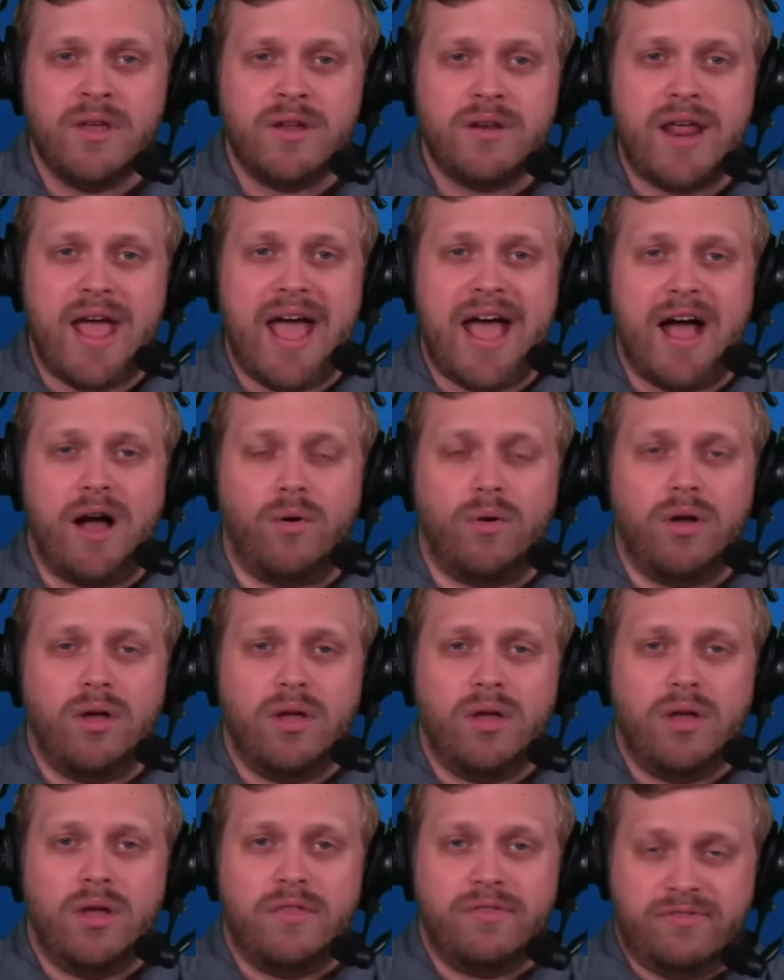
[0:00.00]
Now,
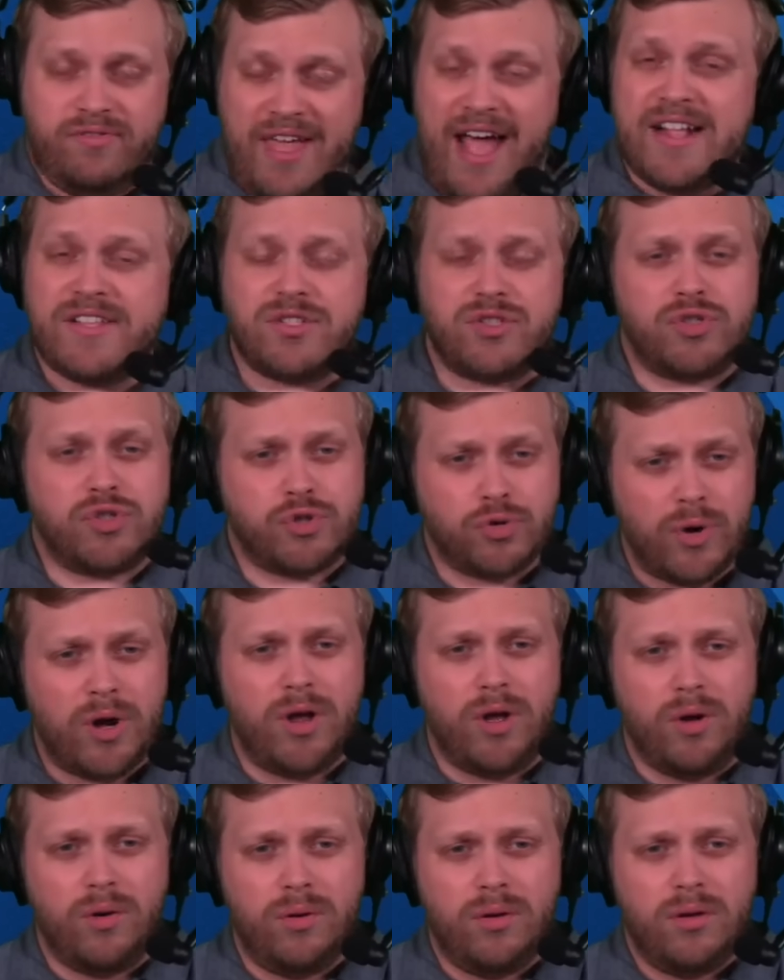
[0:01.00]
that's
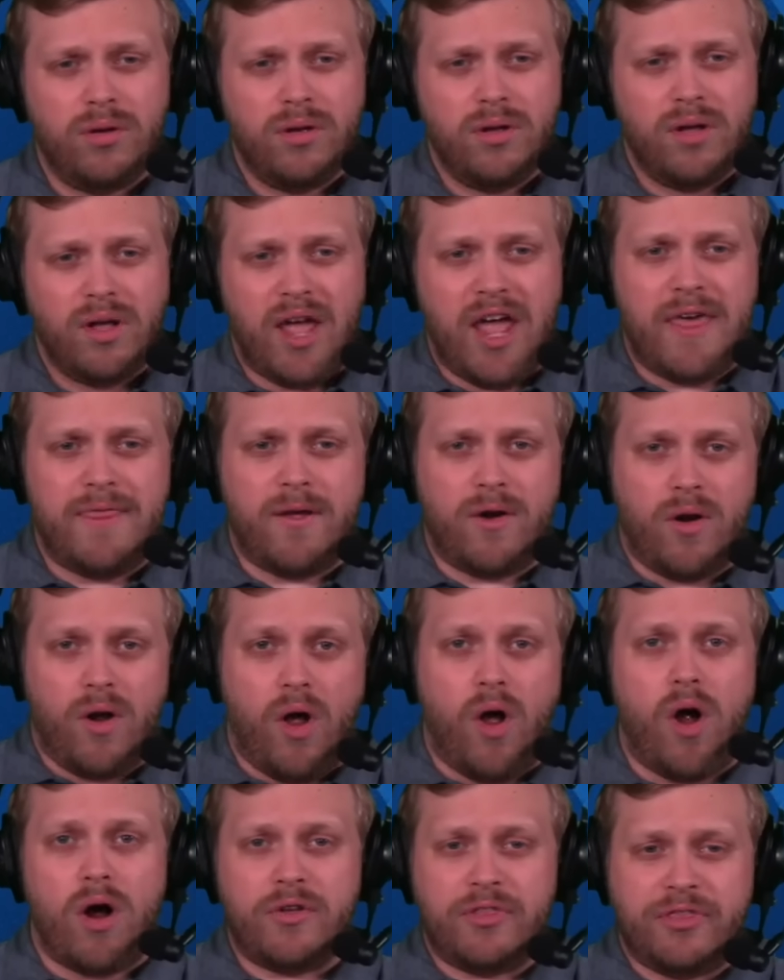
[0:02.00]
true, and there
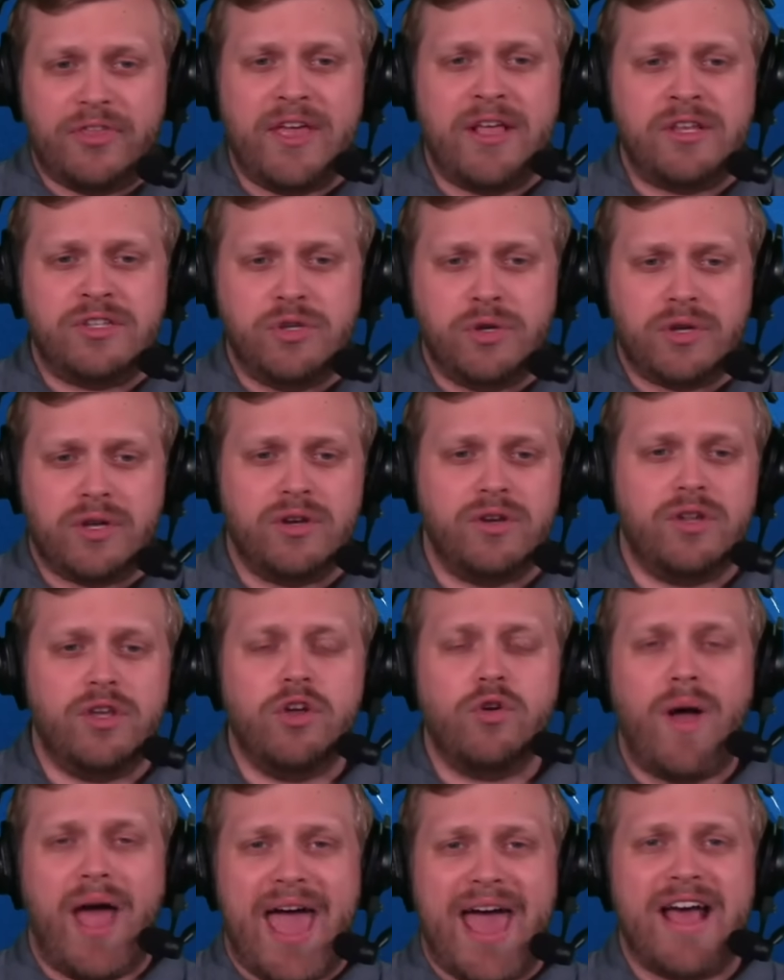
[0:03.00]
are things you can
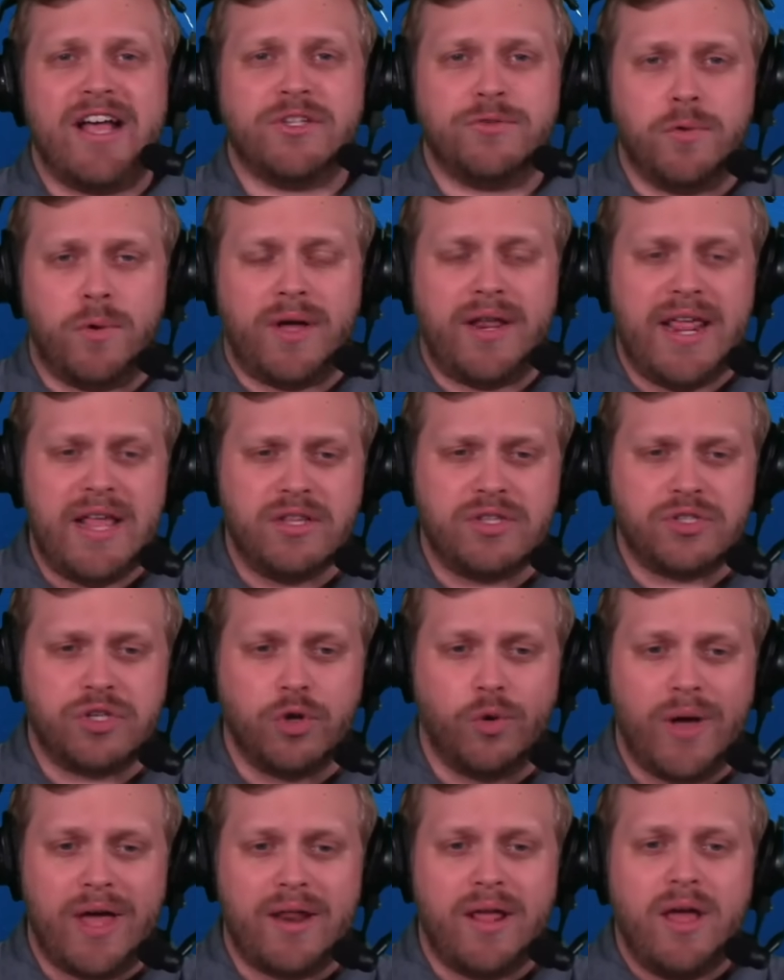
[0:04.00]
do as we'll get
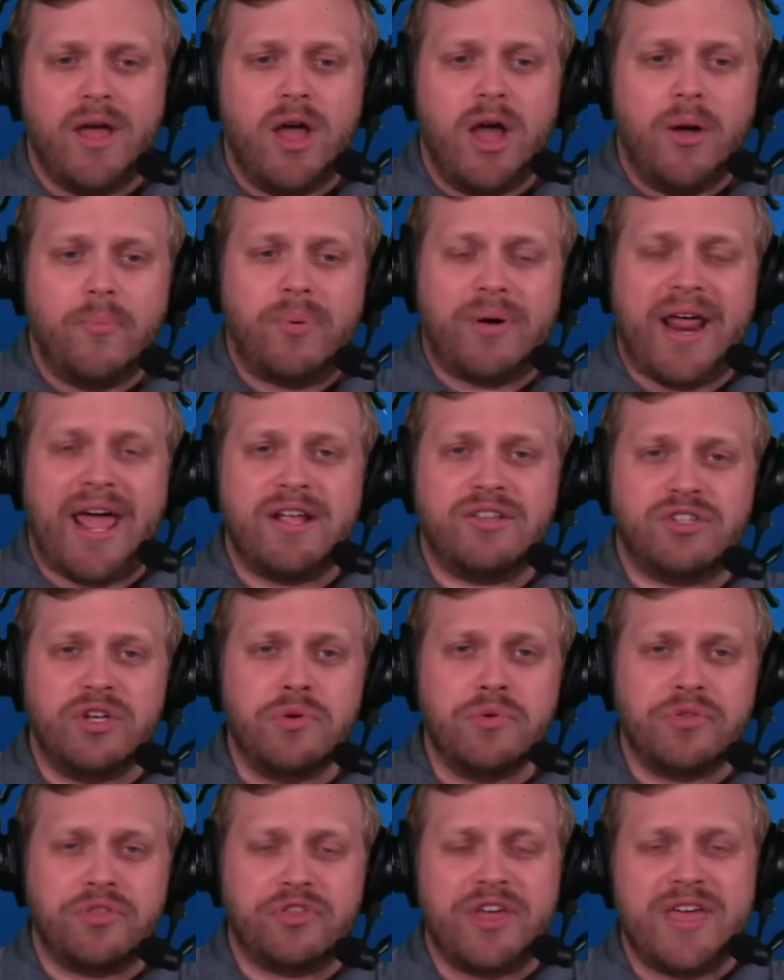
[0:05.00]
into it, but I
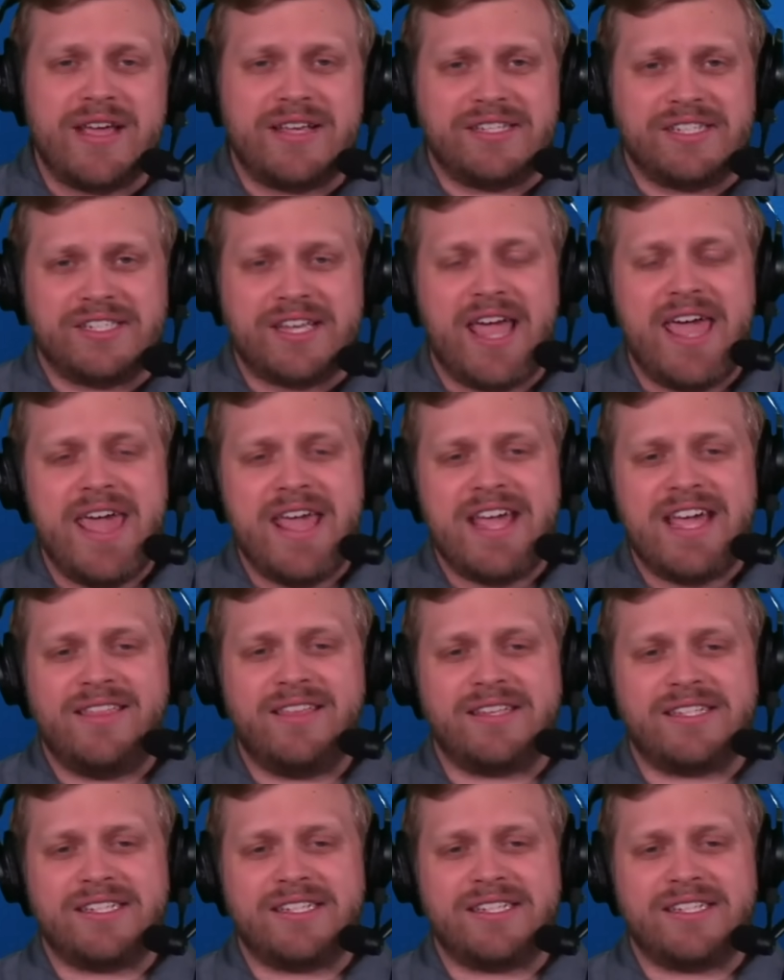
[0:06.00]
do think saying in the